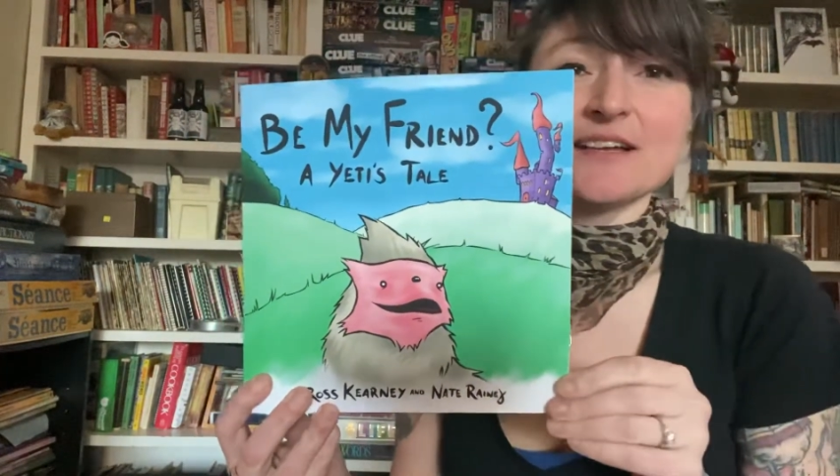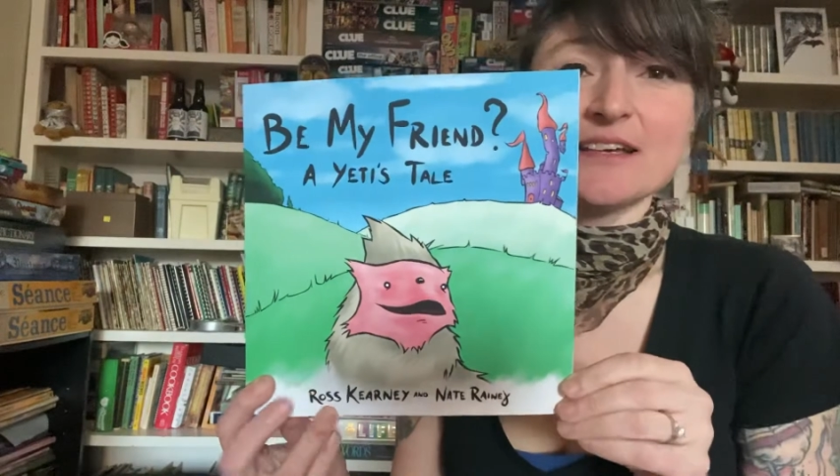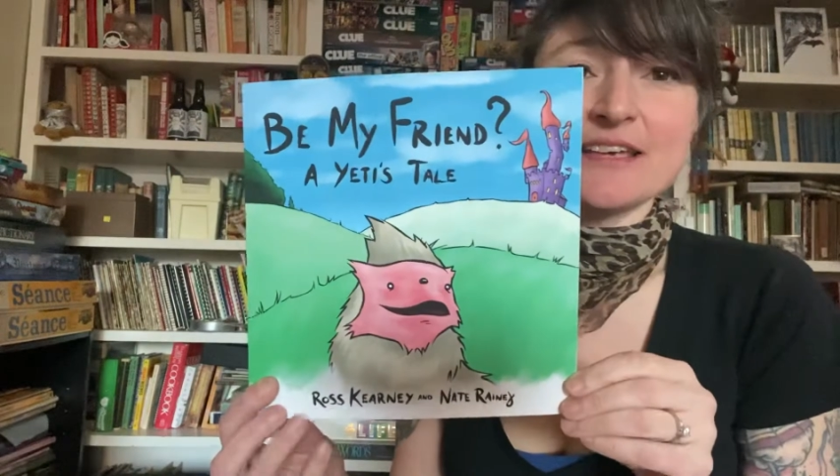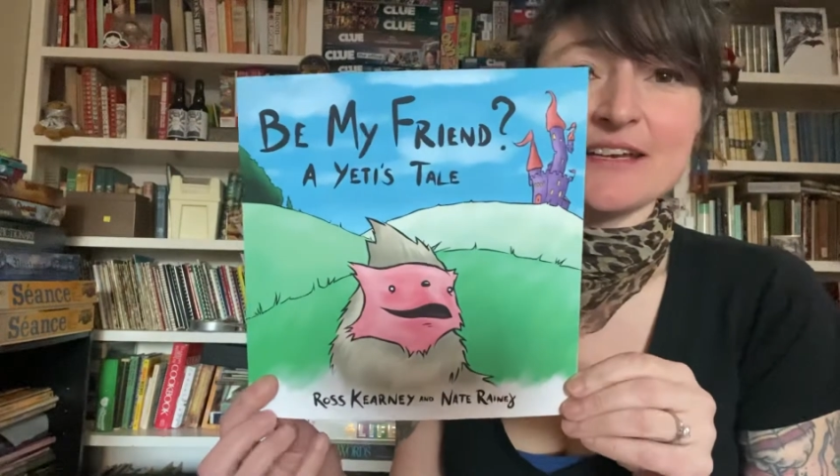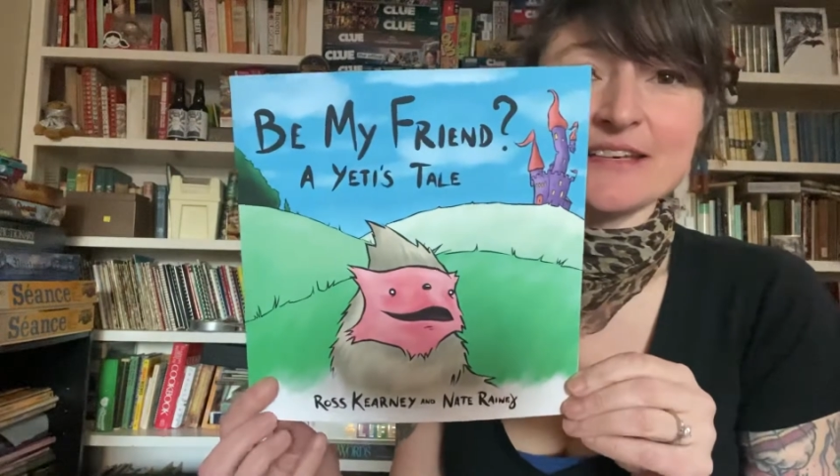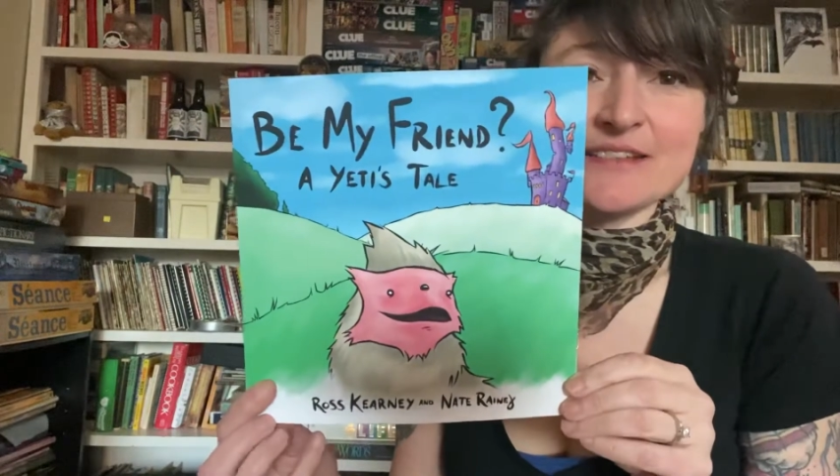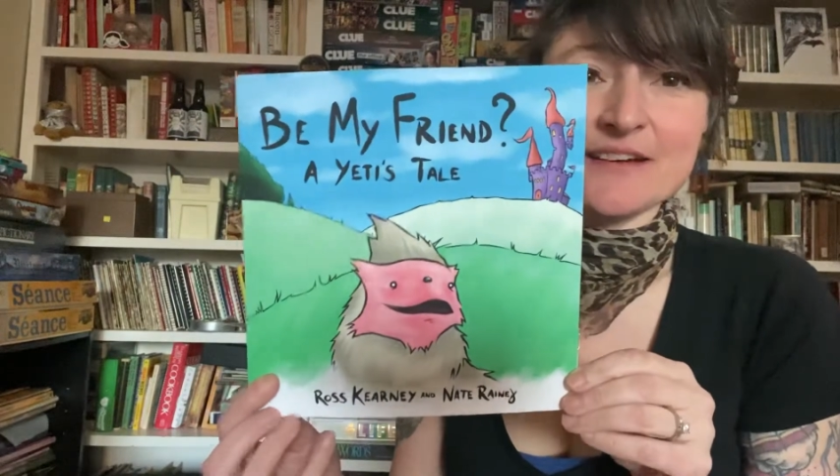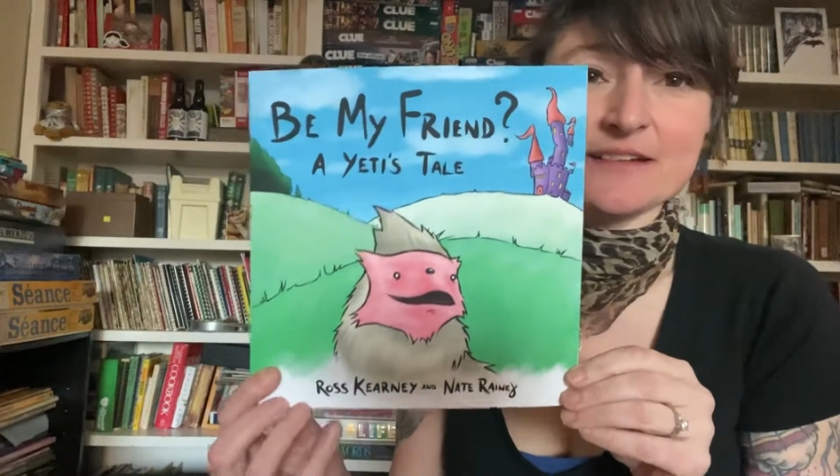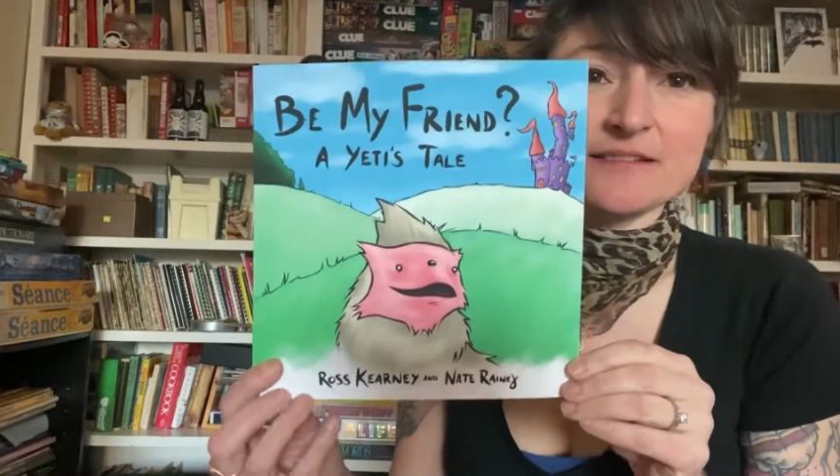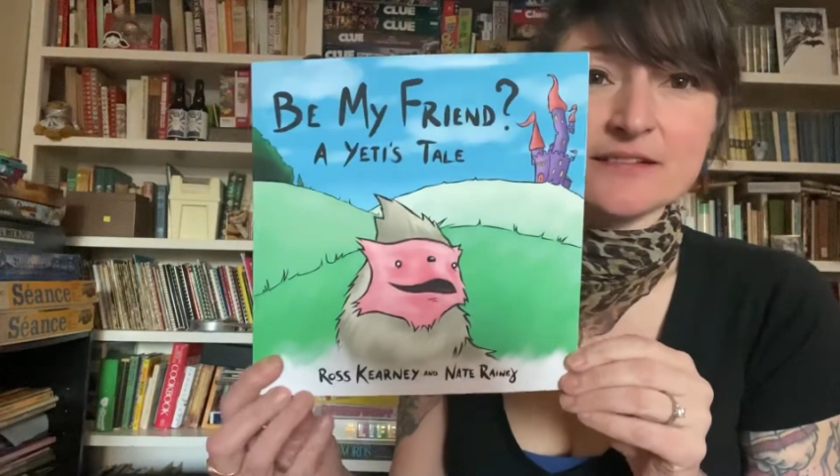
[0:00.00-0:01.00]
a Yeti
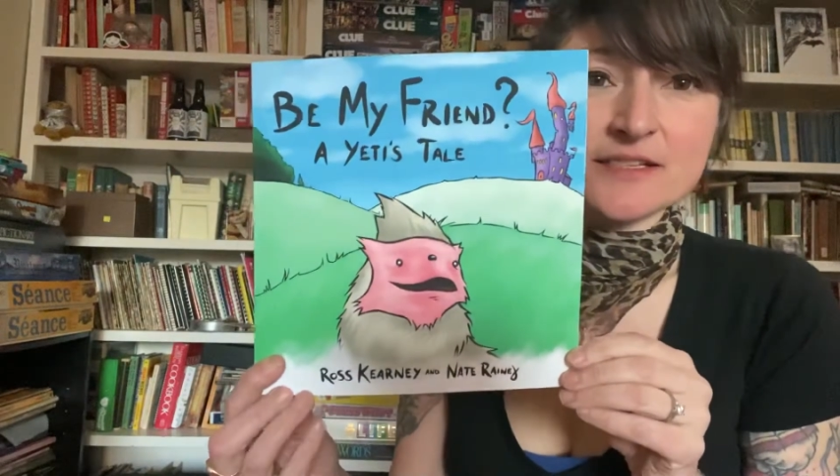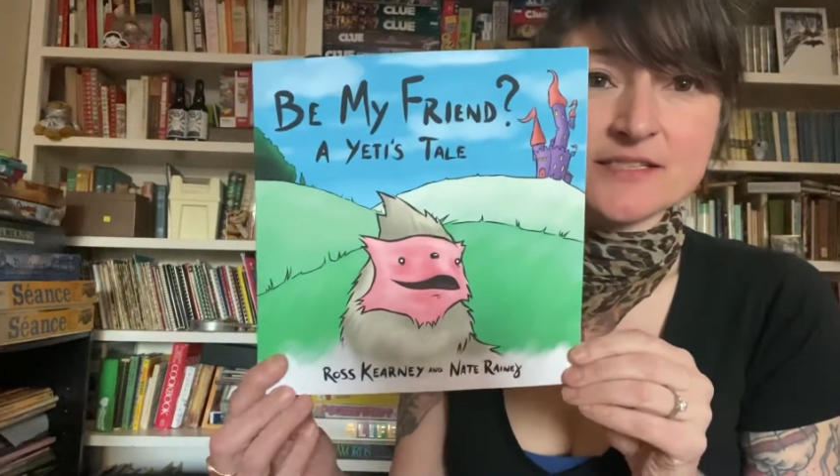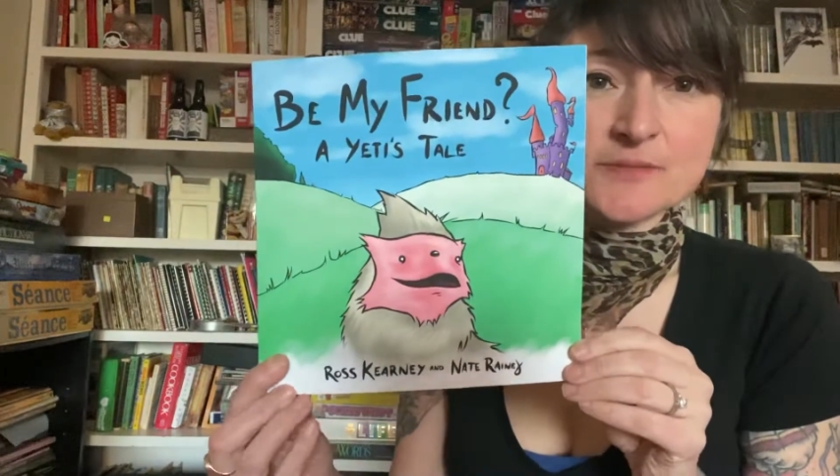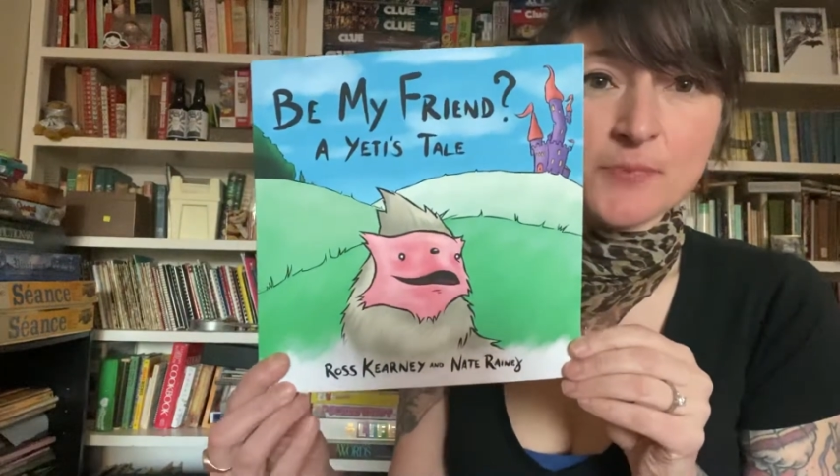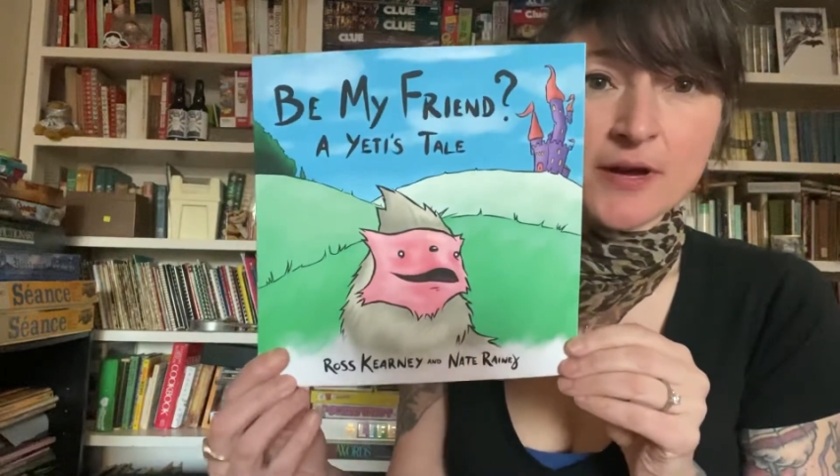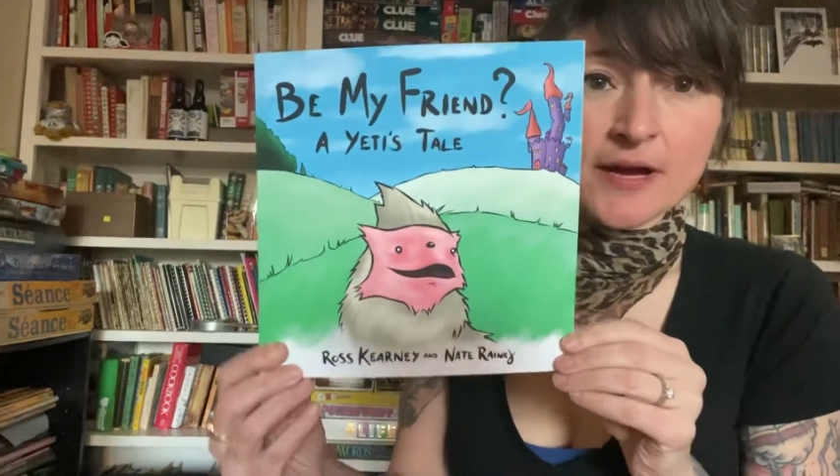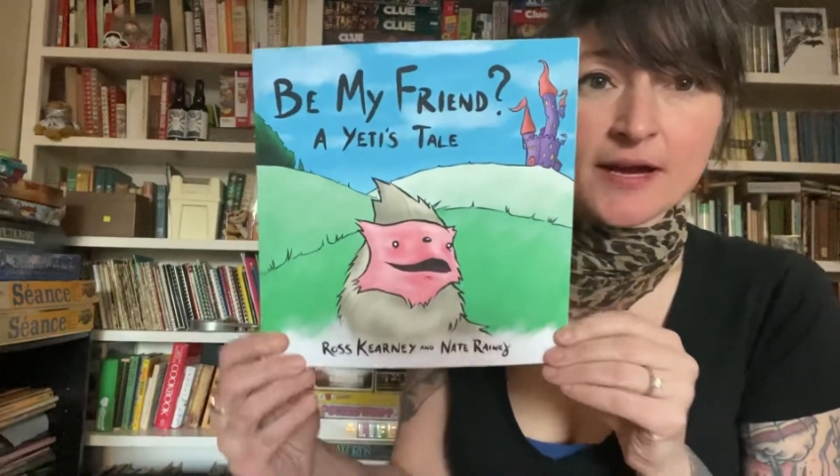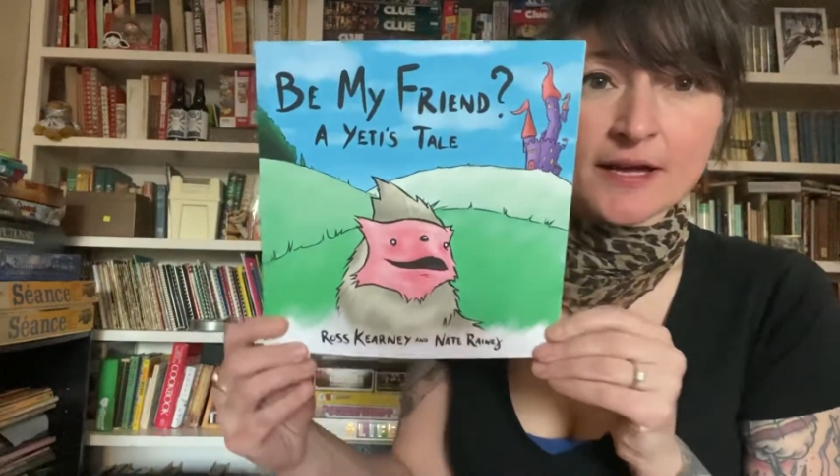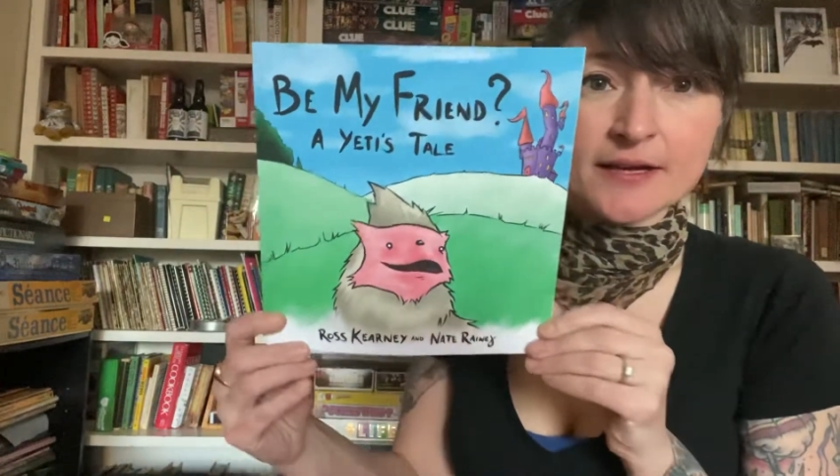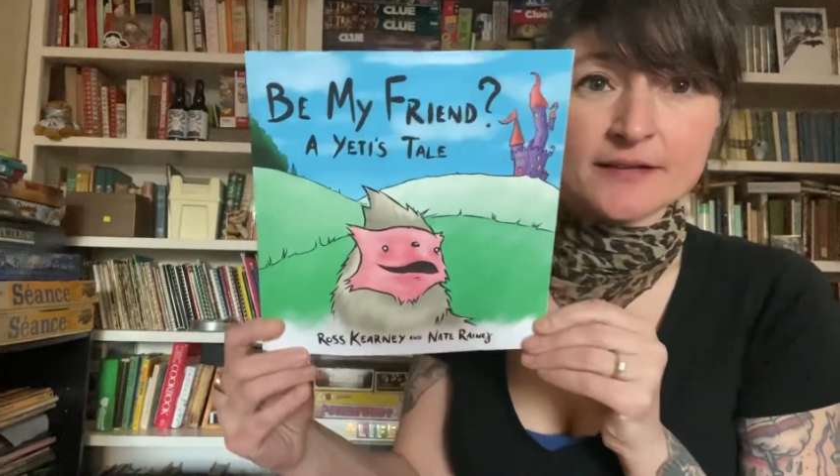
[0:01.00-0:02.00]
Tale. It's
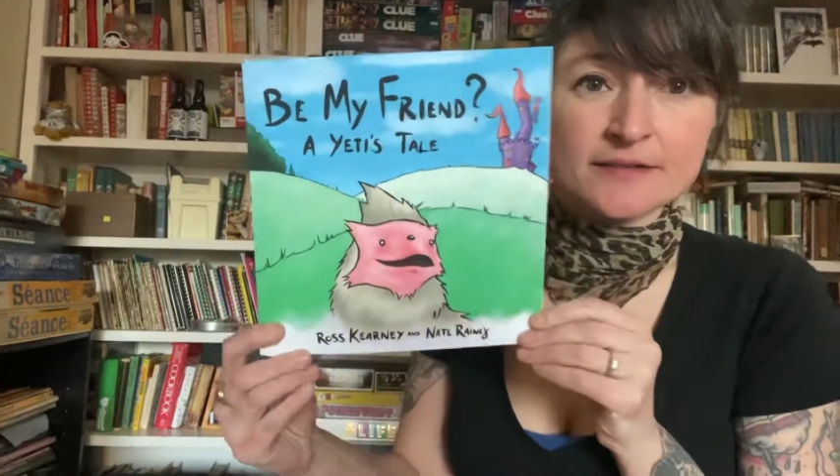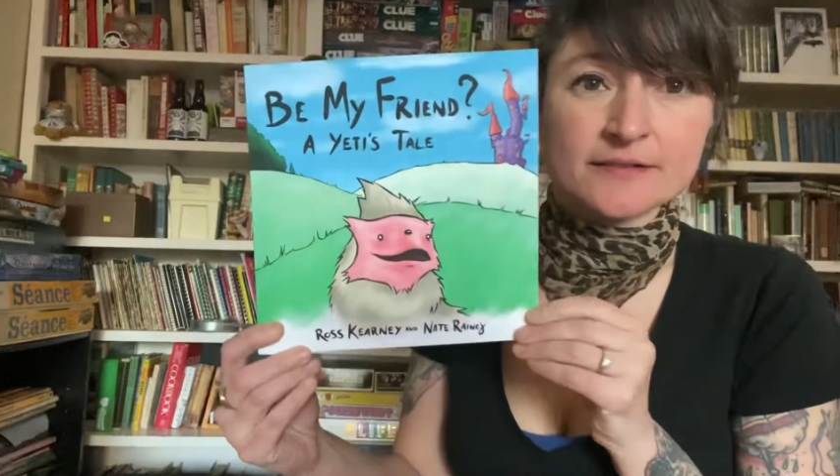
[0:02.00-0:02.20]
by